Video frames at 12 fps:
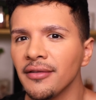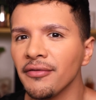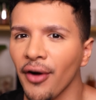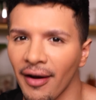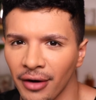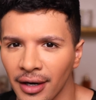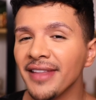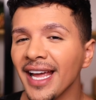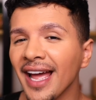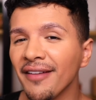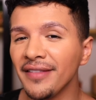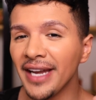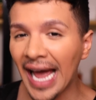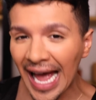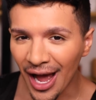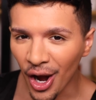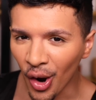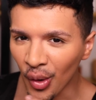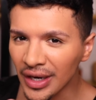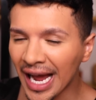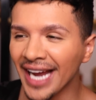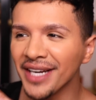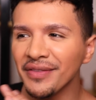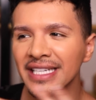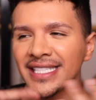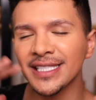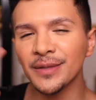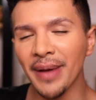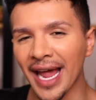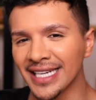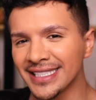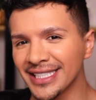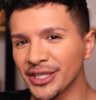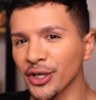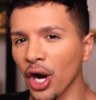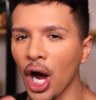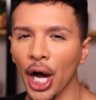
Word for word: forever. They have now kind of expanded their